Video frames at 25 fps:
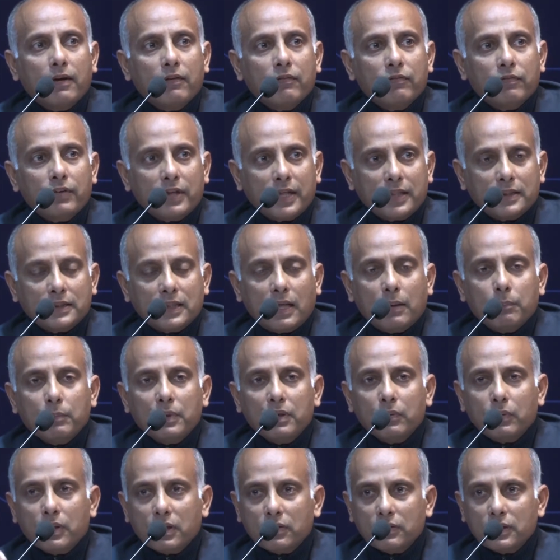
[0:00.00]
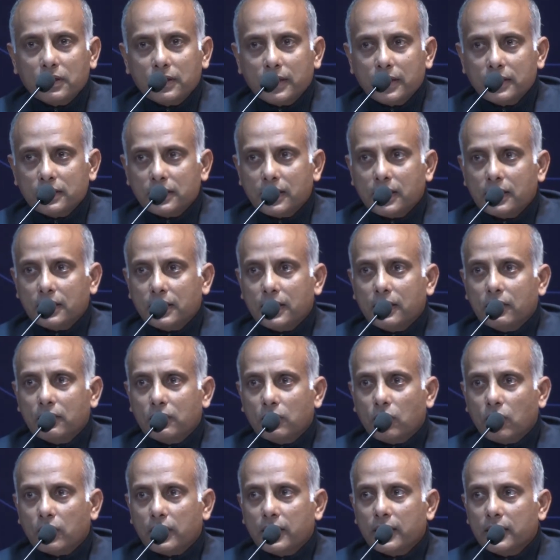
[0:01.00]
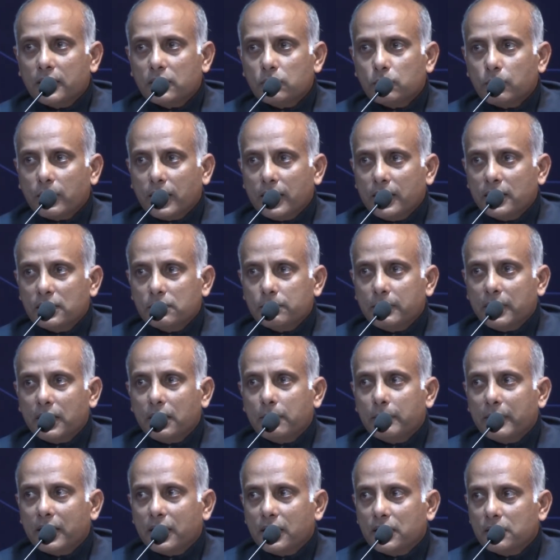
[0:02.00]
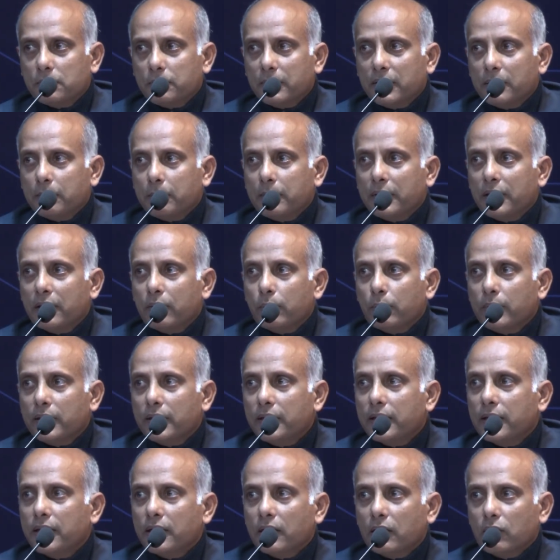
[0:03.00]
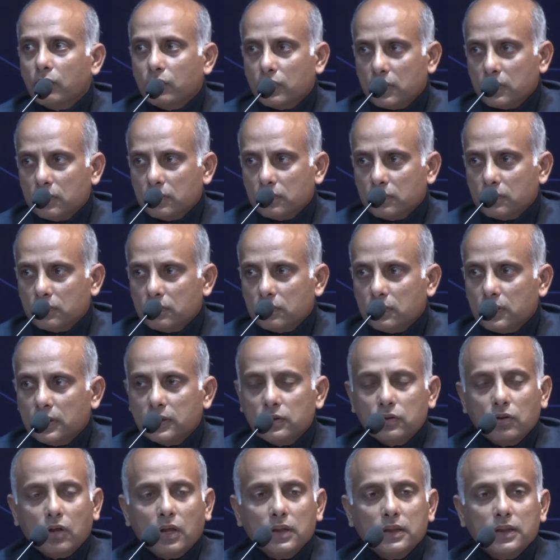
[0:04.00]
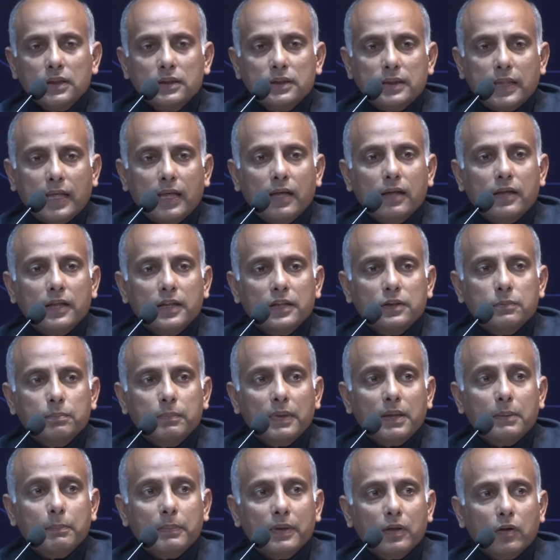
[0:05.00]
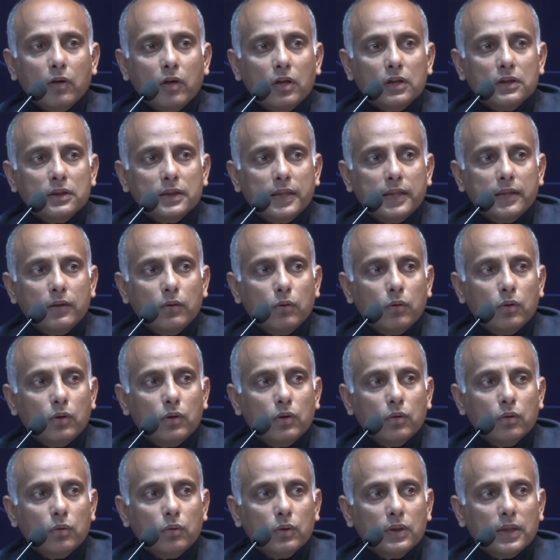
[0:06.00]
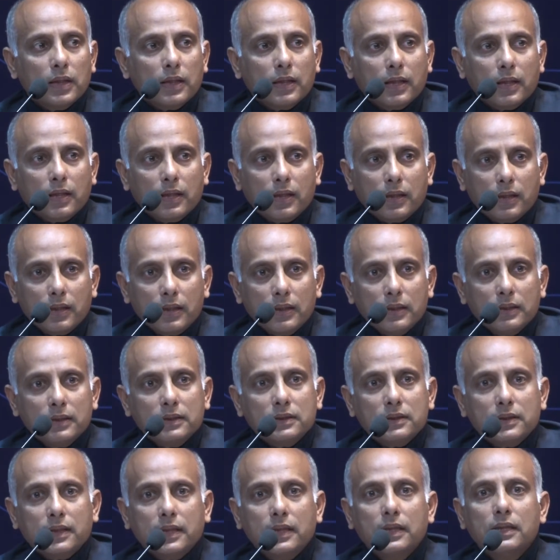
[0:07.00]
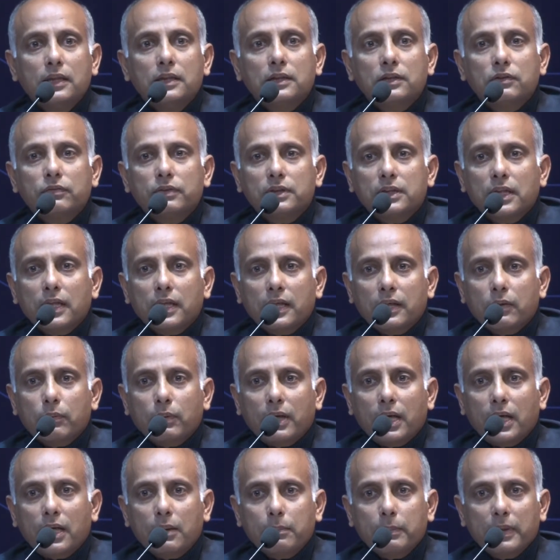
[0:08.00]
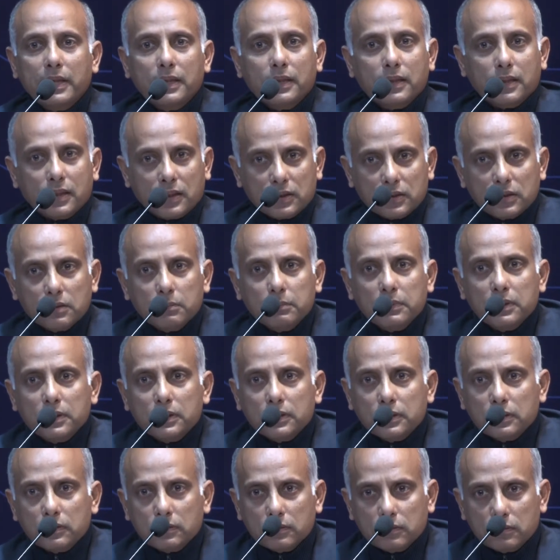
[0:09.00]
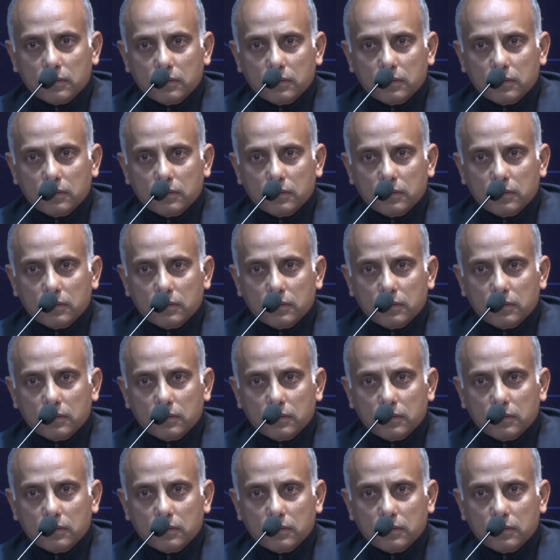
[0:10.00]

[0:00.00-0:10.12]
For example, one of the things that uh, talking is why is middle management being weeded out? It's not just salaries, but because they don't know the current skills which are required by the customers.